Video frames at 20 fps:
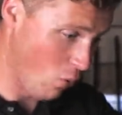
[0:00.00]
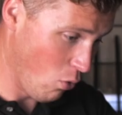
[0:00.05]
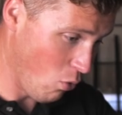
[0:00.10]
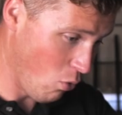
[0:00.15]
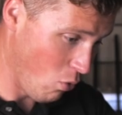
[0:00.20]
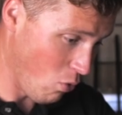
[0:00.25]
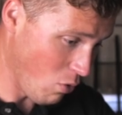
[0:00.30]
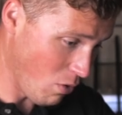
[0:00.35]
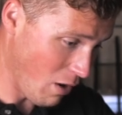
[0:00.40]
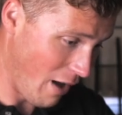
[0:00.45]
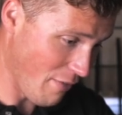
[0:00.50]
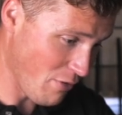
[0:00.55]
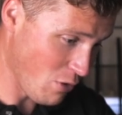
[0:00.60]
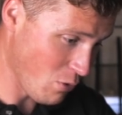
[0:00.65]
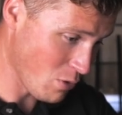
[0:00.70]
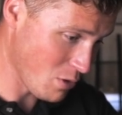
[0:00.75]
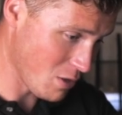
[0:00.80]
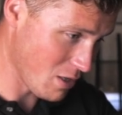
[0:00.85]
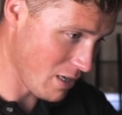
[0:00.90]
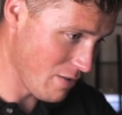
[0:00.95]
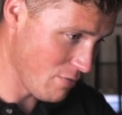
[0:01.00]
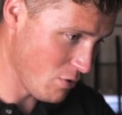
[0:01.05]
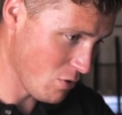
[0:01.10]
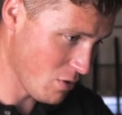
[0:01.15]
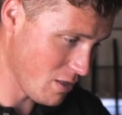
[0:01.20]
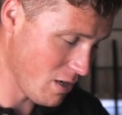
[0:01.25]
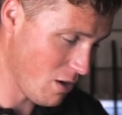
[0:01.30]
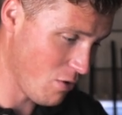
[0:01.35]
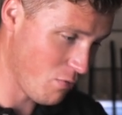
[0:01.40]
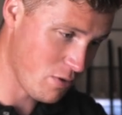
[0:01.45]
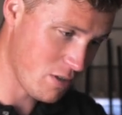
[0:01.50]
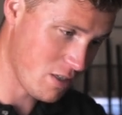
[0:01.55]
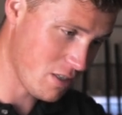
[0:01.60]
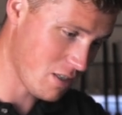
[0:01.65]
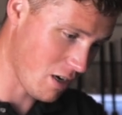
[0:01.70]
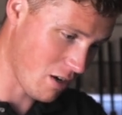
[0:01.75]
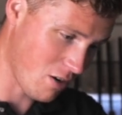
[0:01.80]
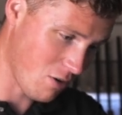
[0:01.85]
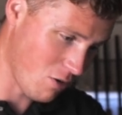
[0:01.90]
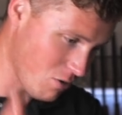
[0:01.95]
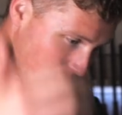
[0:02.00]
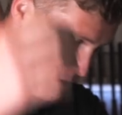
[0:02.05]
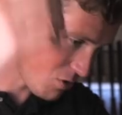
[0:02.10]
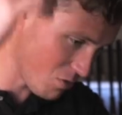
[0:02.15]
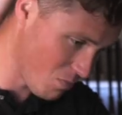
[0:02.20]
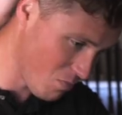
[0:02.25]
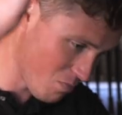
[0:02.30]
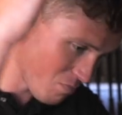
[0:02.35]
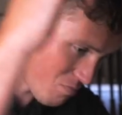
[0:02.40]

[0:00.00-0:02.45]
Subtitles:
or having one sleeved yourself, which is going to cost